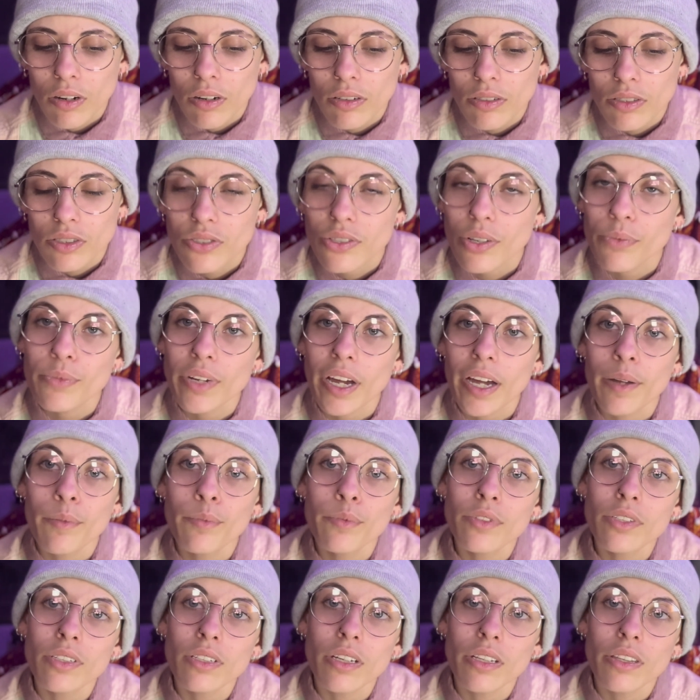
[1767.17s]

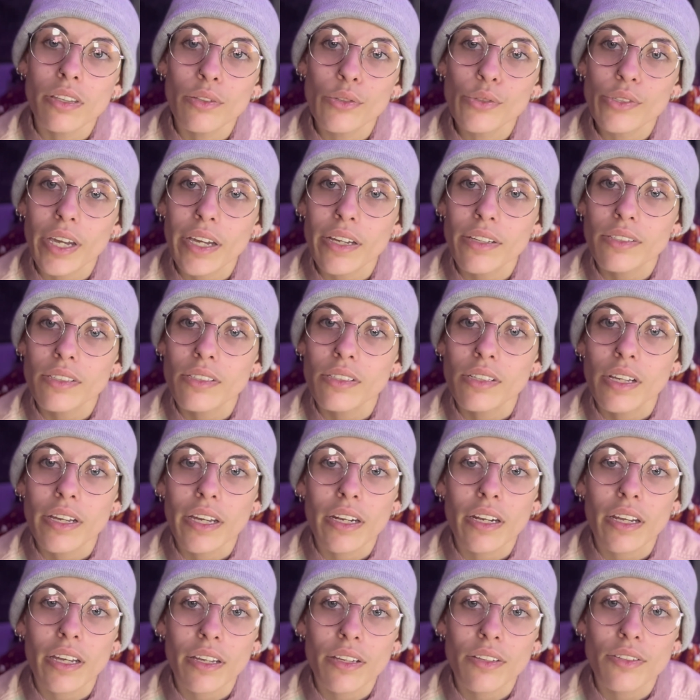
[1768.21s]
sometimes in those cases it
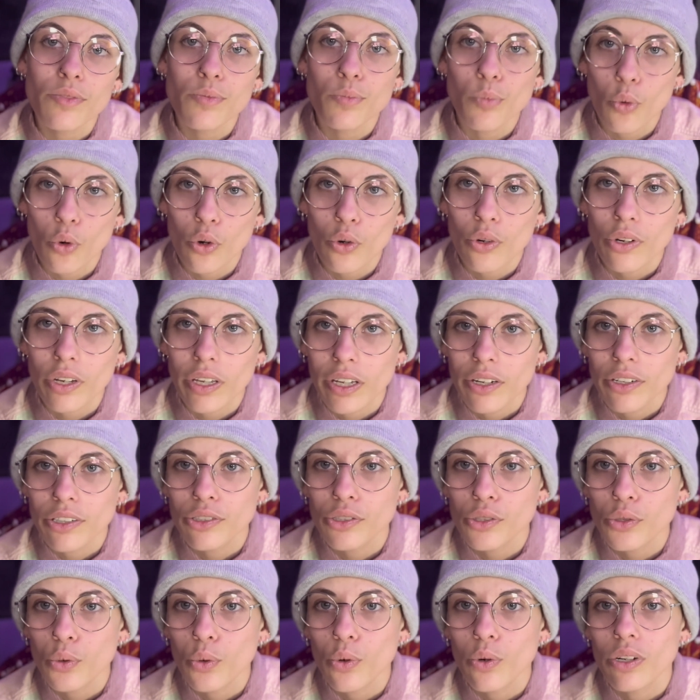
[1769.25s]
is more geared
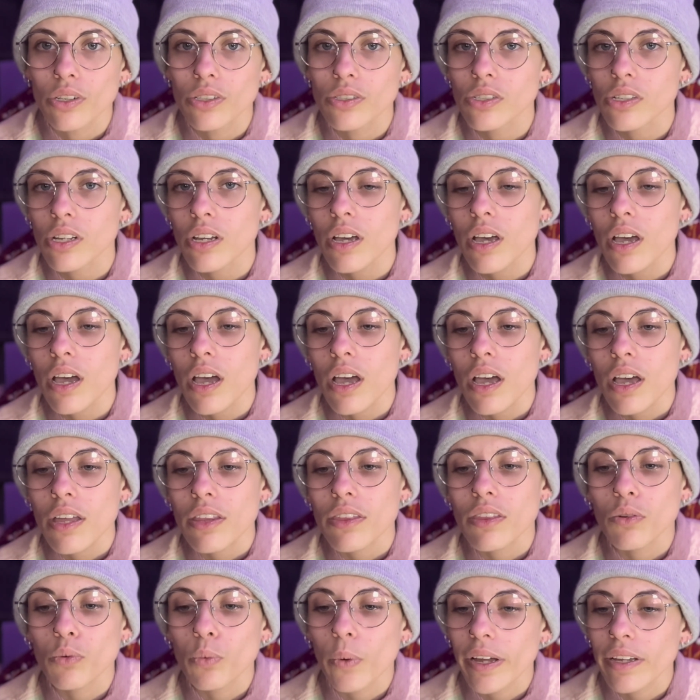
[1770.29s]
towards
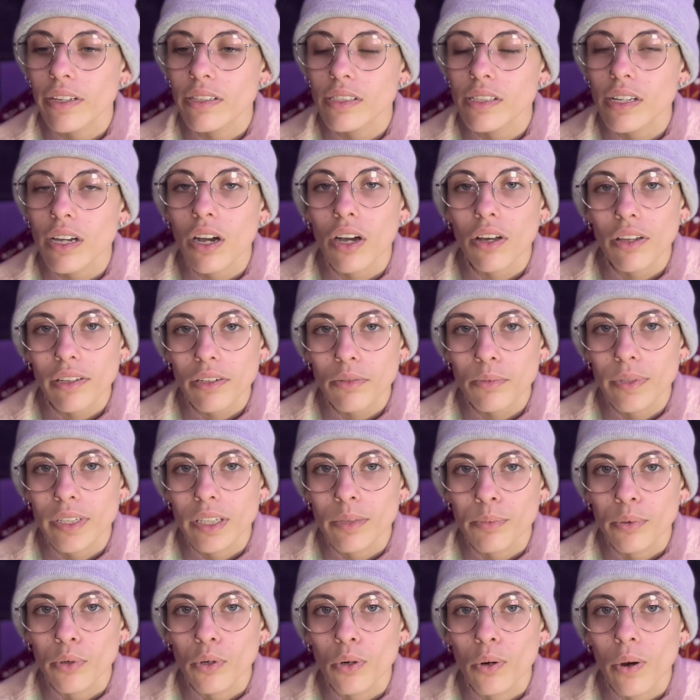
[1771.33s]
the ways that other
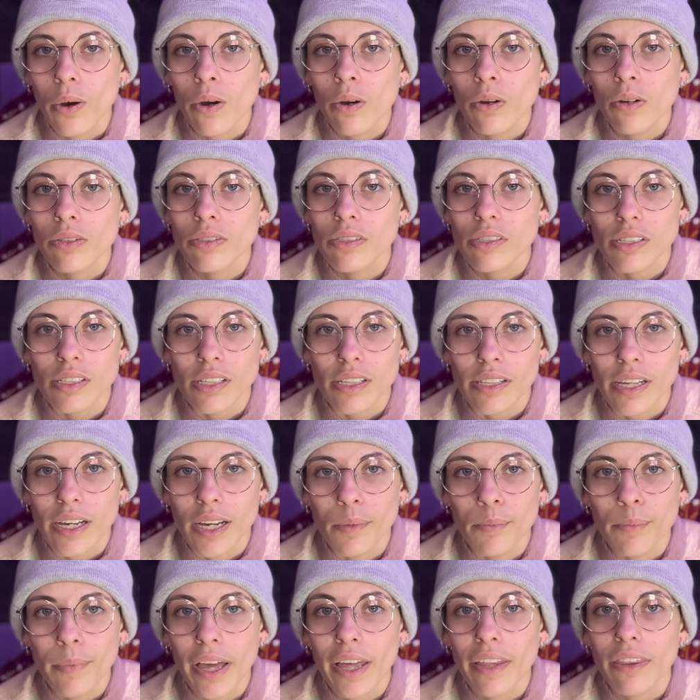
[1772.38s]
people see
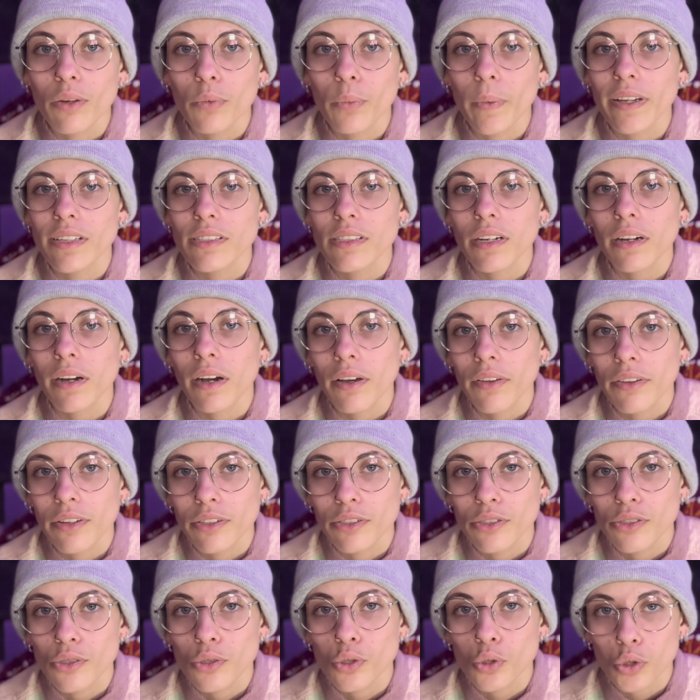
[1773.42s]
them and the ways that
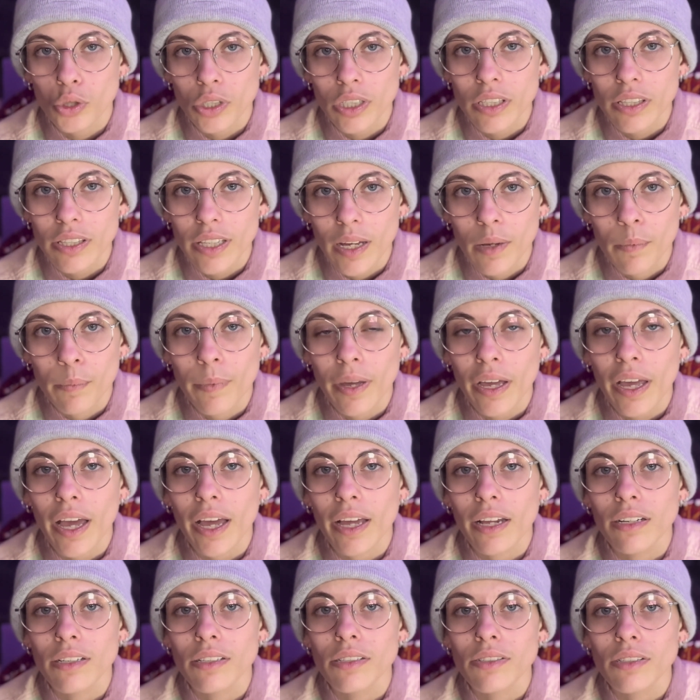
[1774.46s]
others treat them
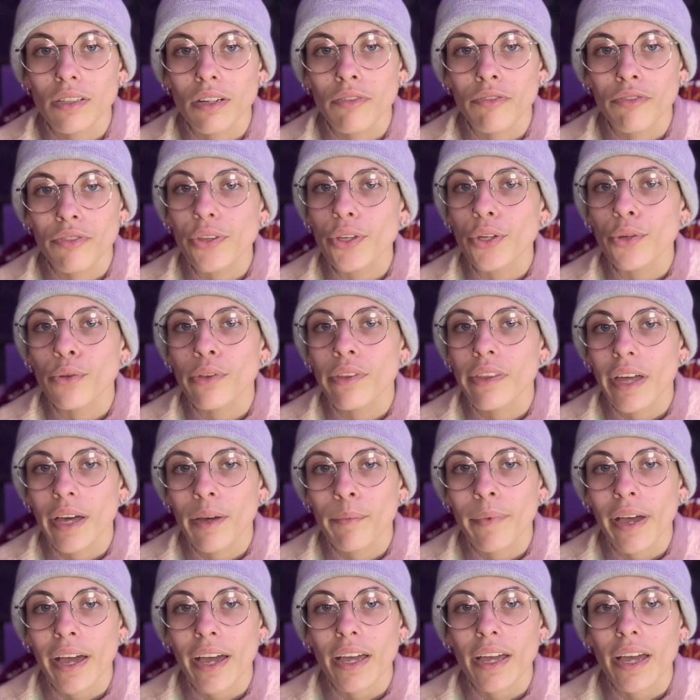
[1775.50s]
and view them
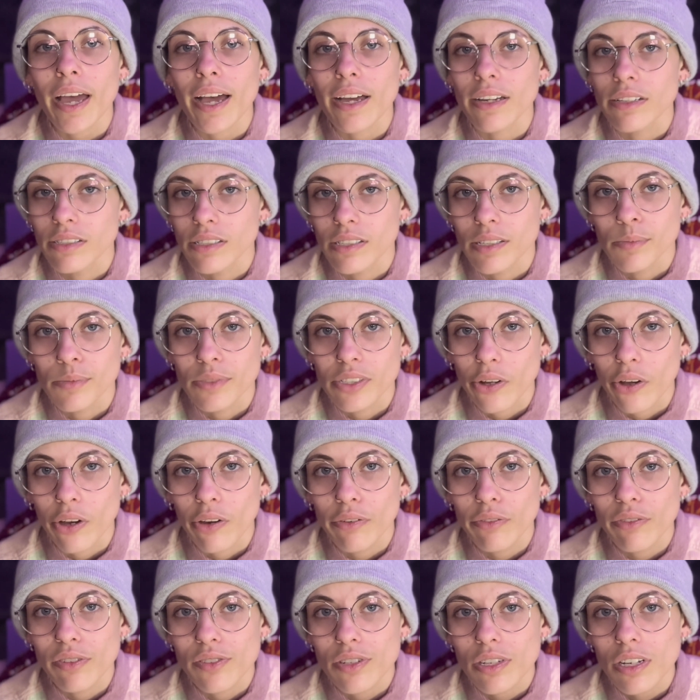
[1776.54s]
as
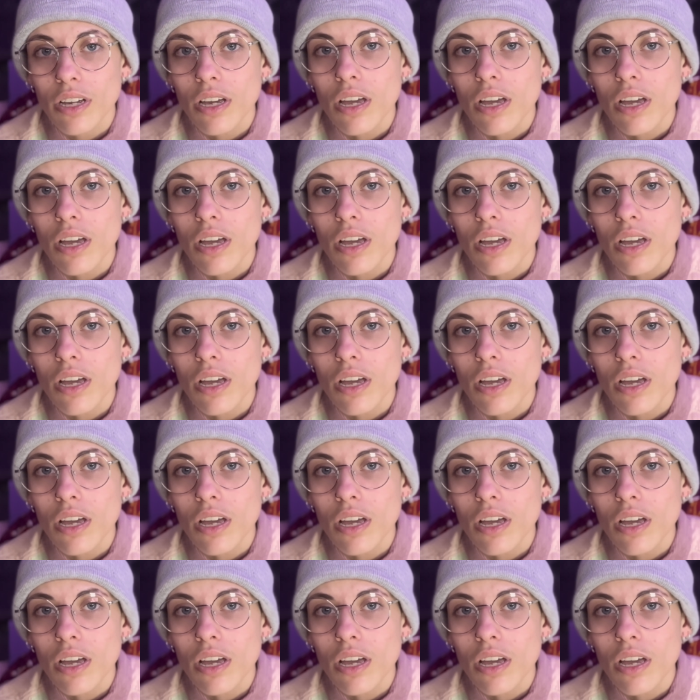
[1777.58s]
themselves.